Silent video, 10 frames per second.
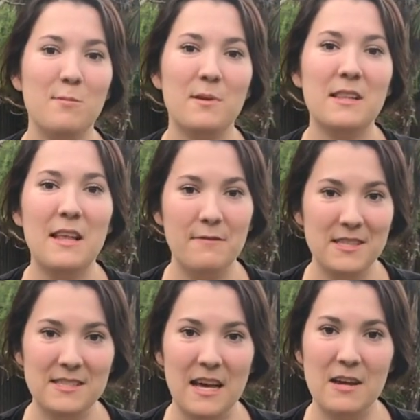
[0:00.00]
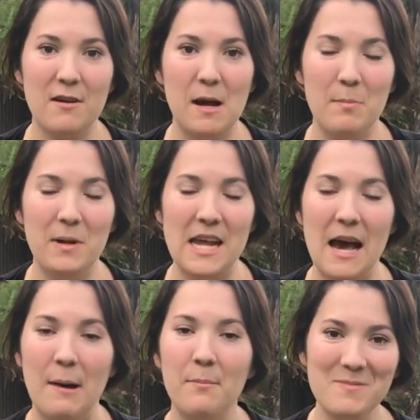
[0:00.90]
We would love to set your company
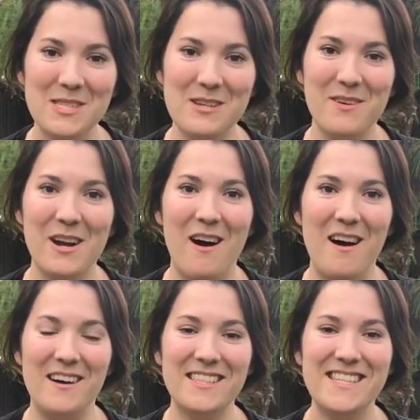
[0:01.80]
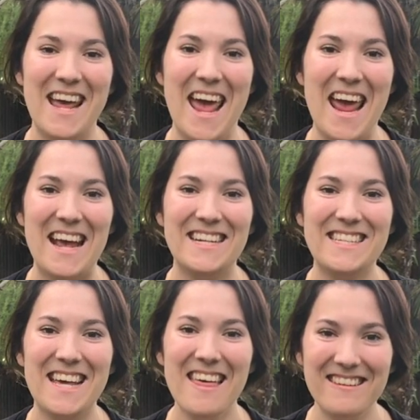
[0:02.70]
up so you can all stay
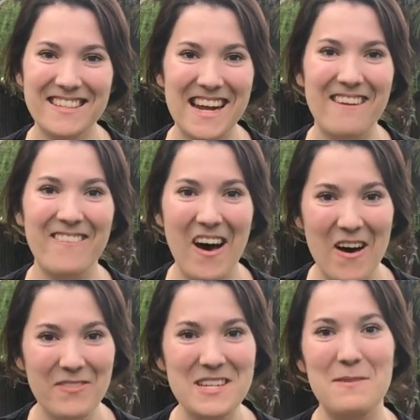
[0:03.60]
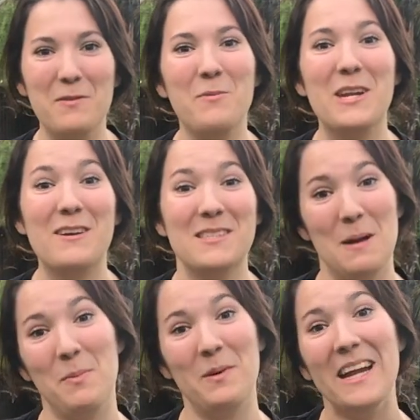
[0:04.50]
together, stay involved involved even when you're
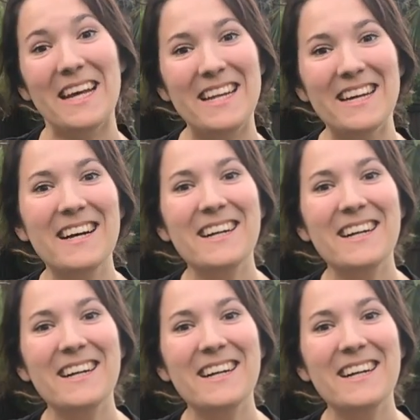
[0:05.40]
separated.